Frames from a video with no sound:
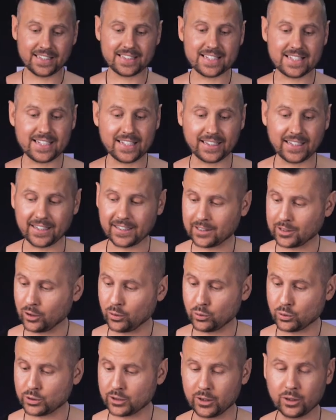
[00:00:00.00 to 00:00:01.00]
Let's take a
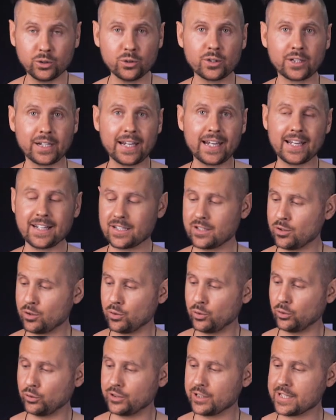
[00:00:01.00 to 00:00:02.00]
closer look at
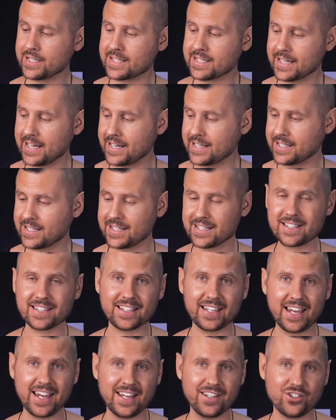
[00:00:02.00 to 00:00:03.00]
all the sizes
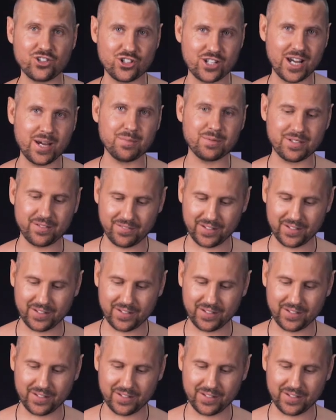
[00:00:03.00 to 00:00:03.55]
and shapes